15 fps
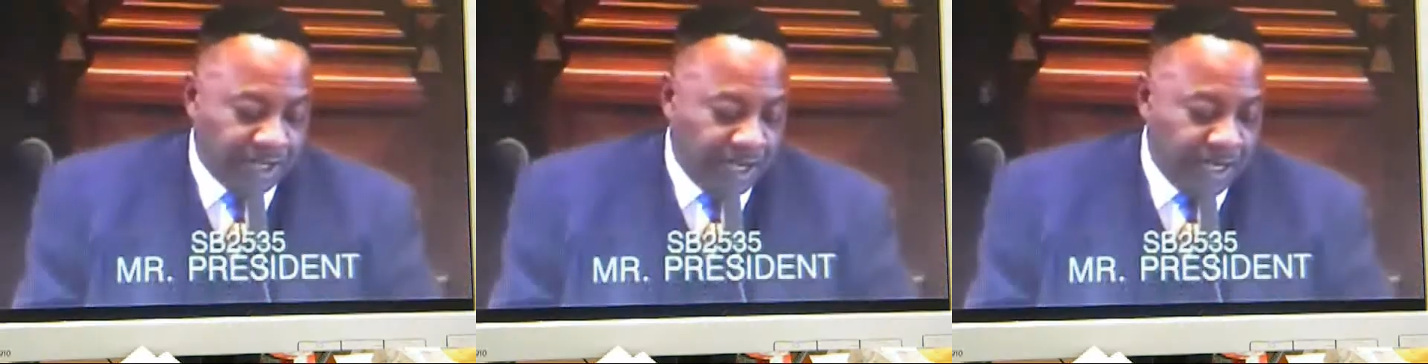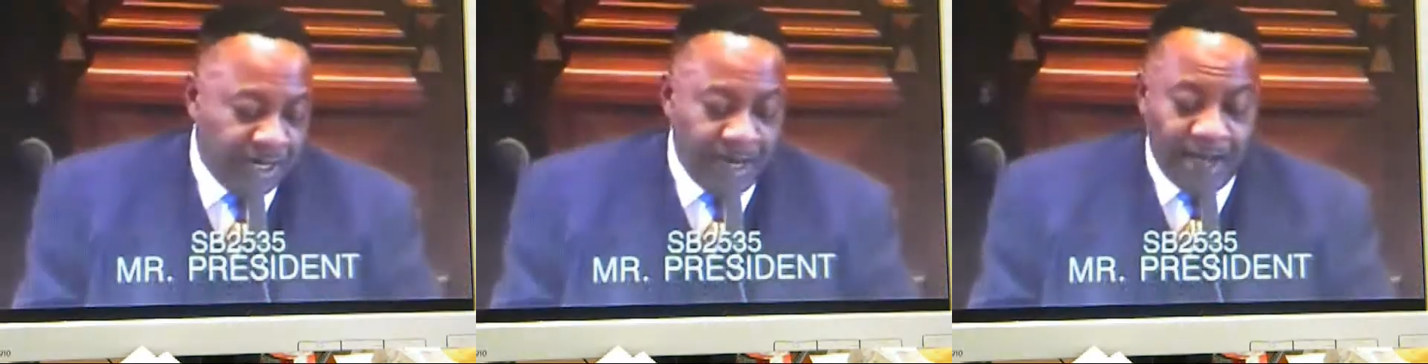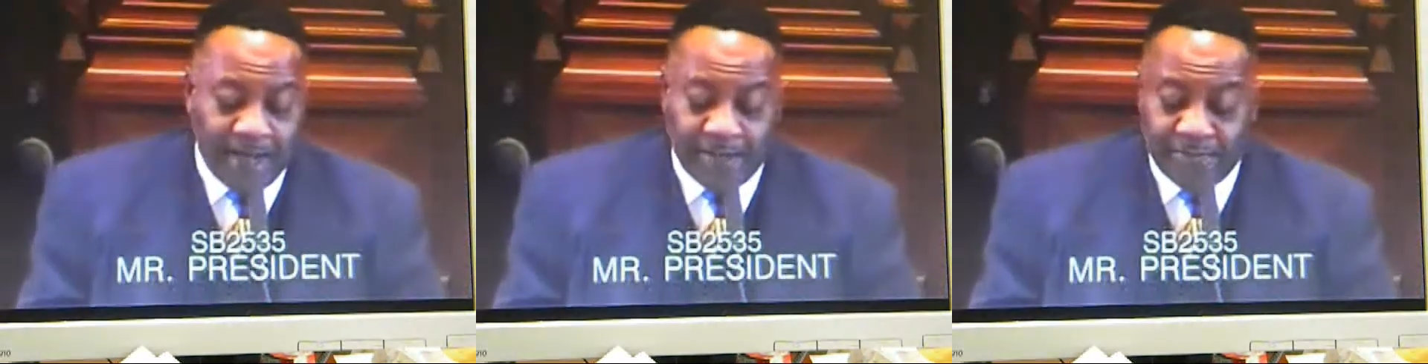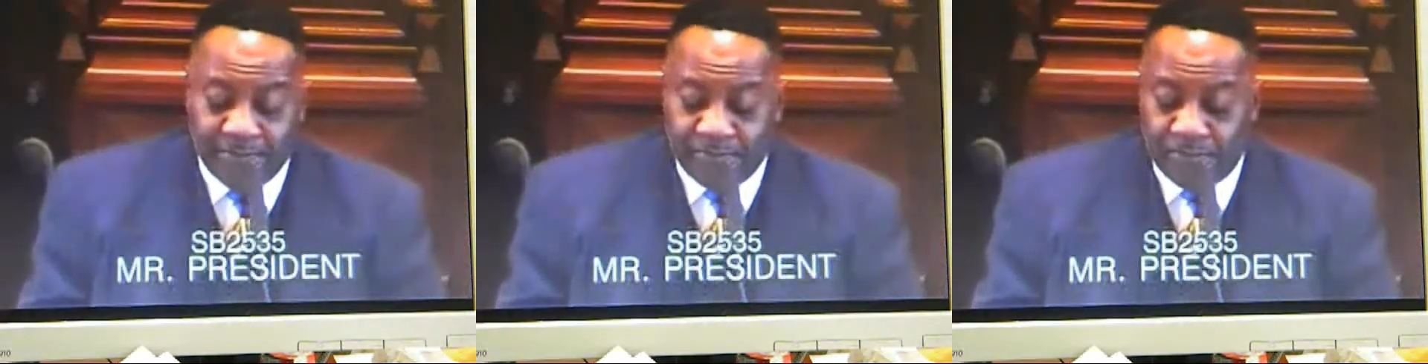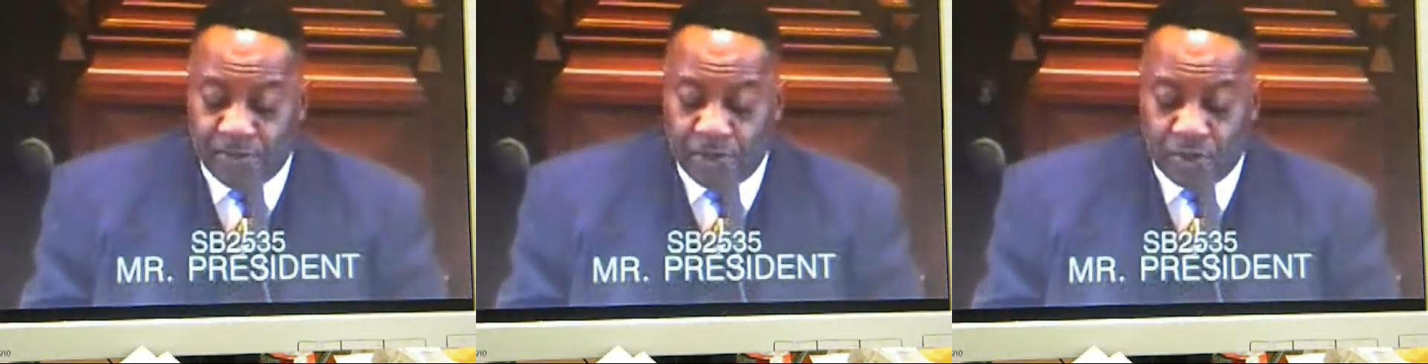Seeing none,
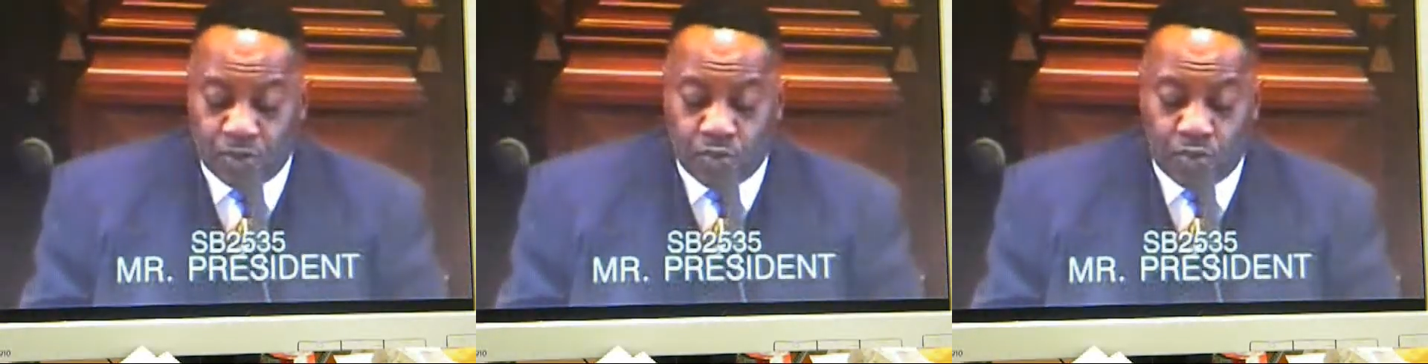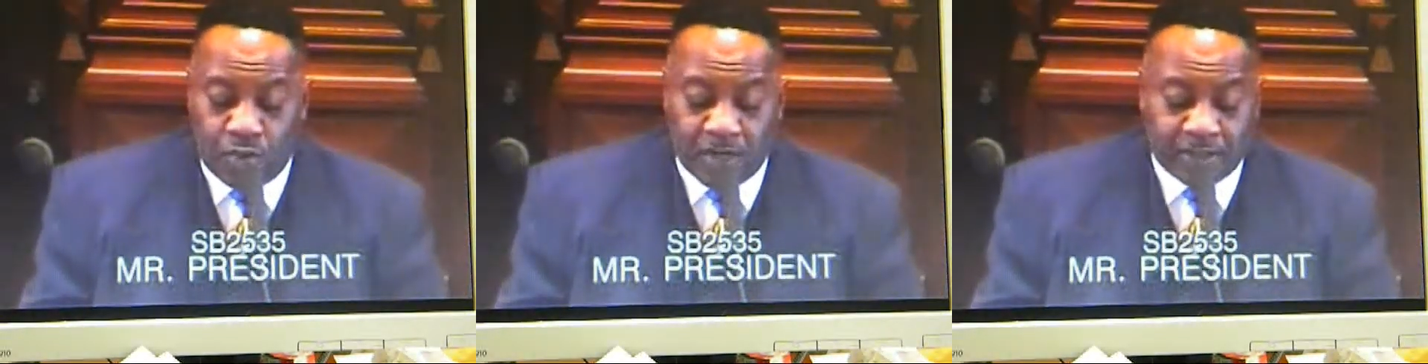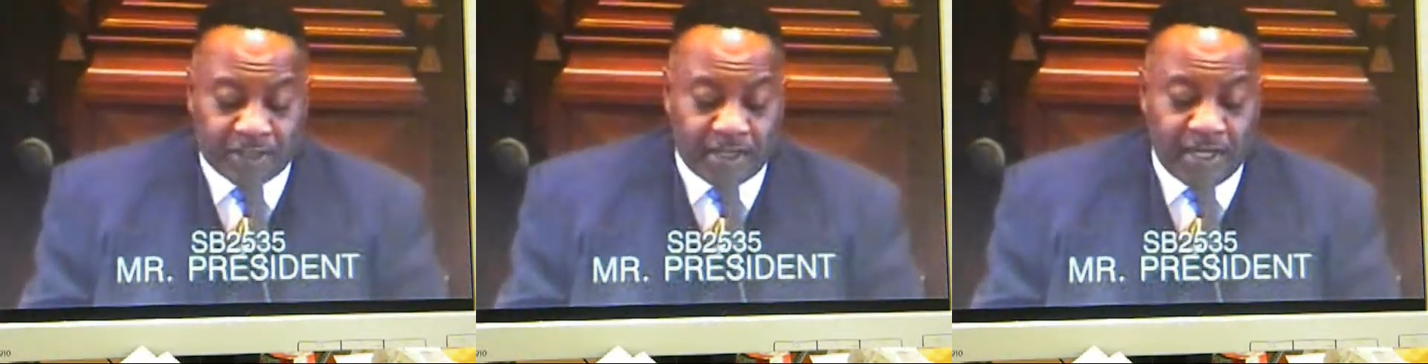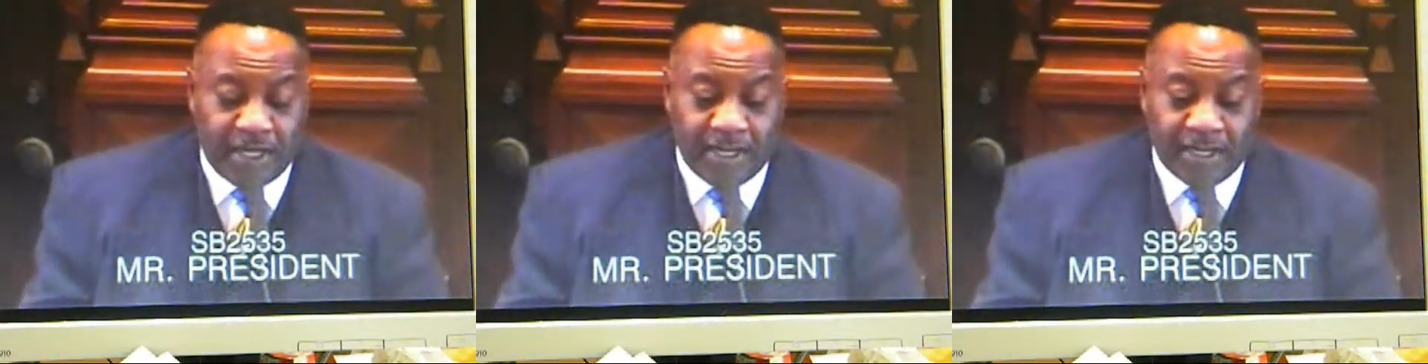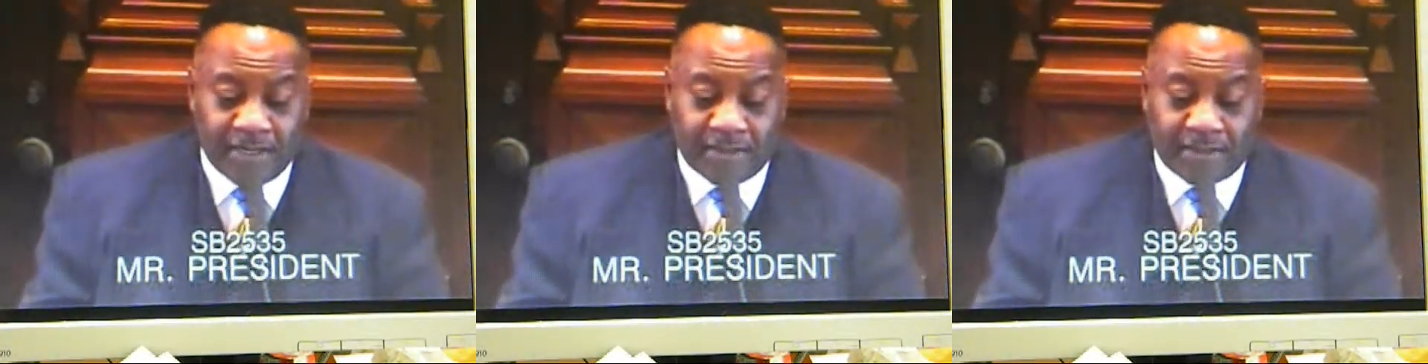the question
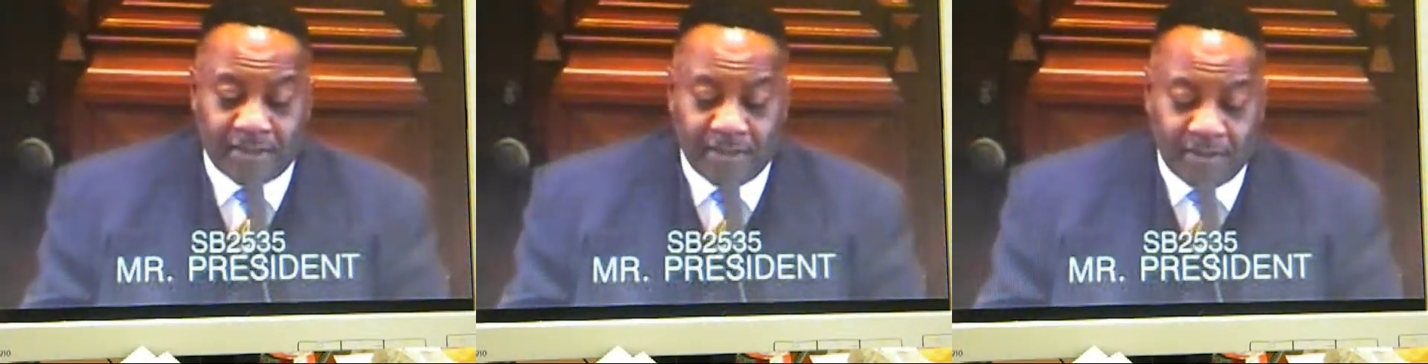is,